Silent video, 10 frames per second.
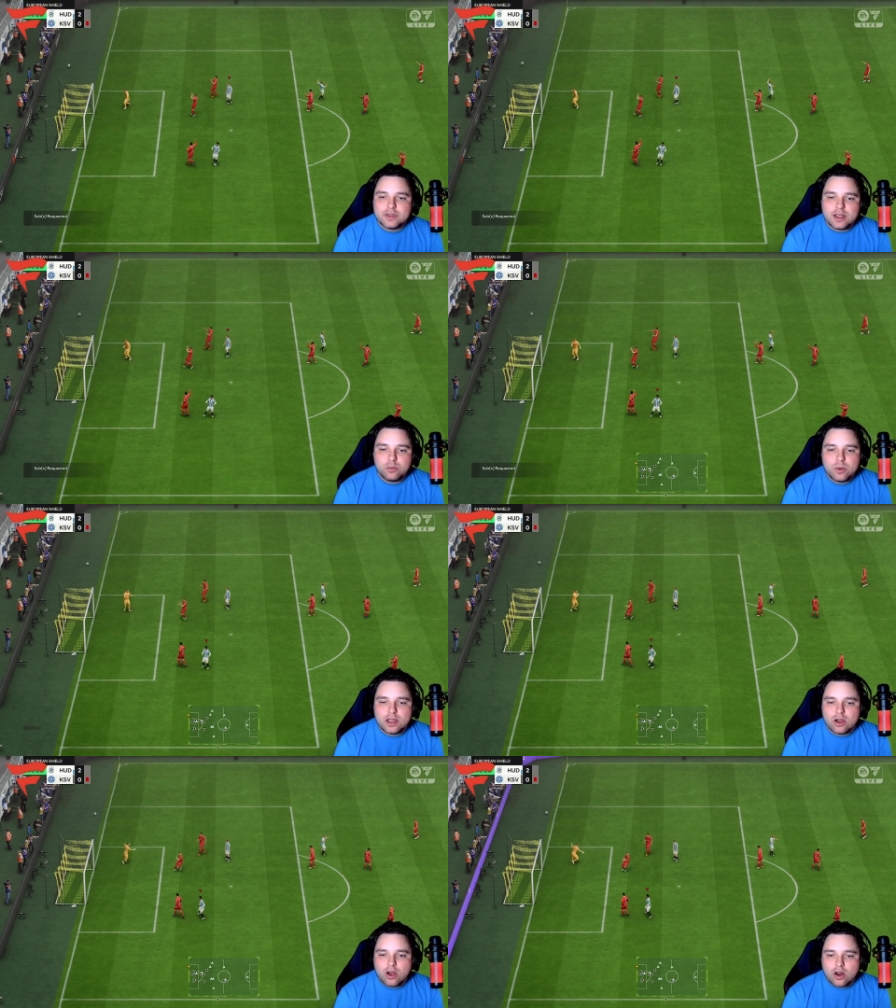and
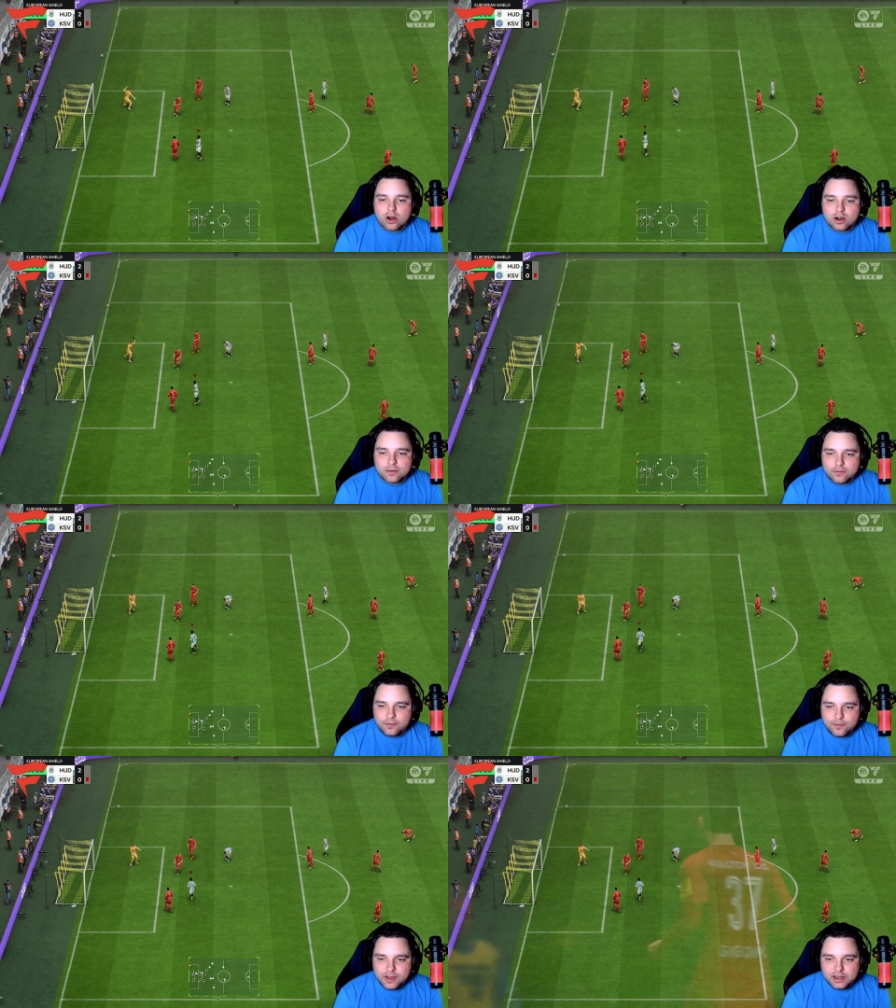we are
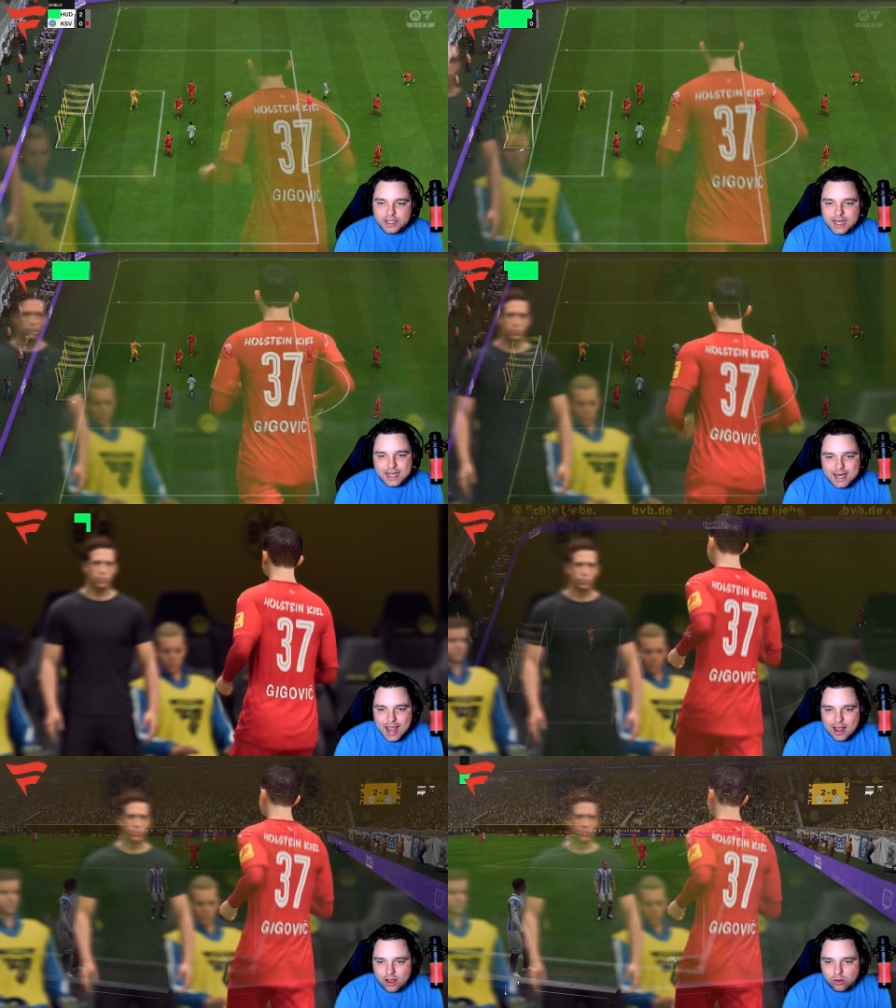feeling it
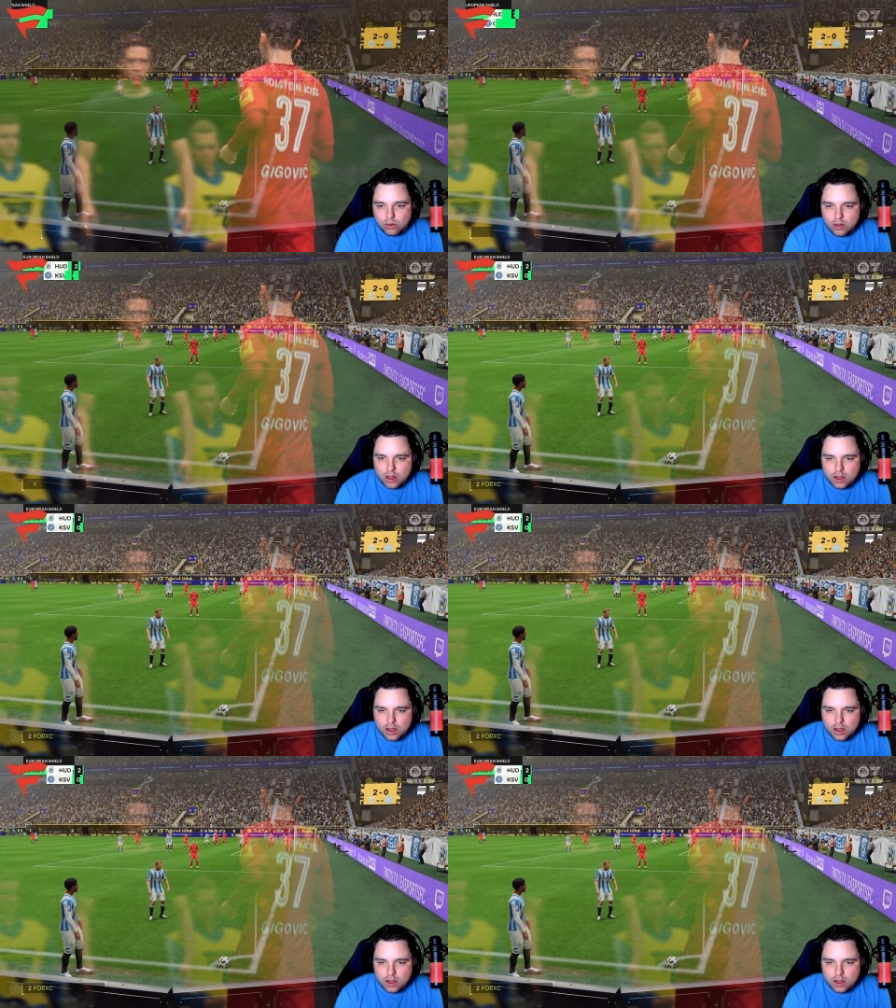now.